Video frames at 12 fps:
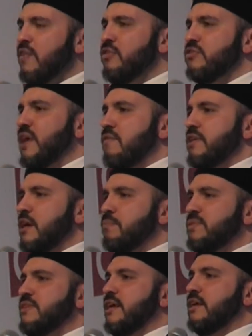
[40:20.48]
when does having
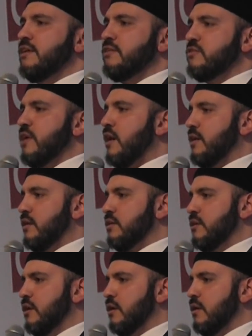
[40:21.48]
a particular
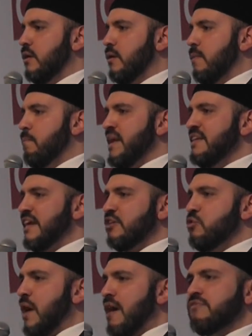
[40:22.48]
desire mean
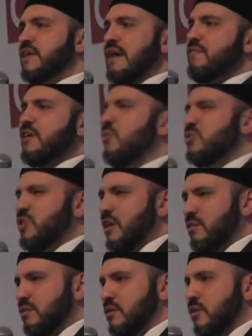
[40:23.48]
that you have to have a
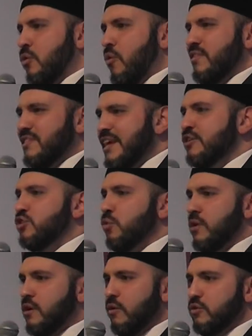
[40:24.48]
culture? Or it's linked
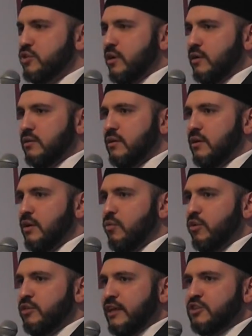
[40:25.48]
to a culture?
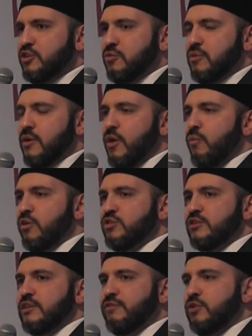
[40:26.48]
Or that you, well,
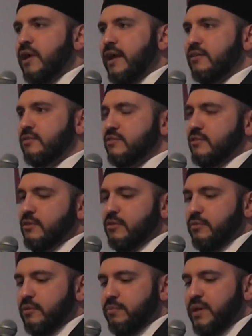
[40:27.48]
just if you like
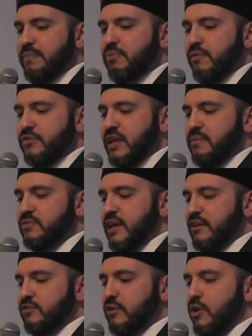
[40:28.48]
the people of the same
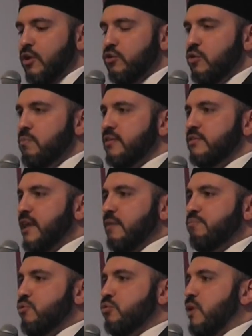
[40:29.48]
sex, you must
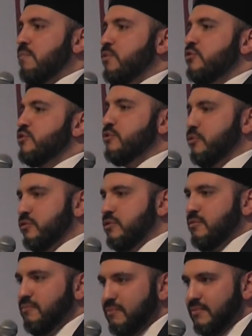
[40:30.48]
like Broadway
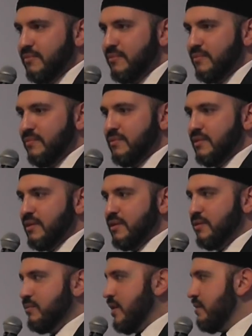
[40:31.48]
musicals.
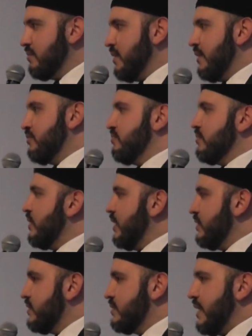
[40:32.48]
Right?
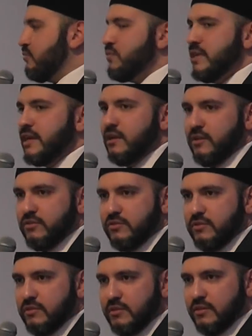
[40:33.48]
That's
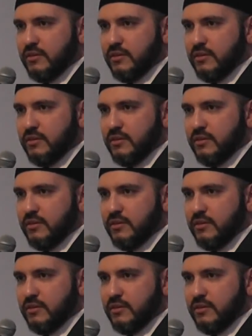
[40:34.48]
ridiculous.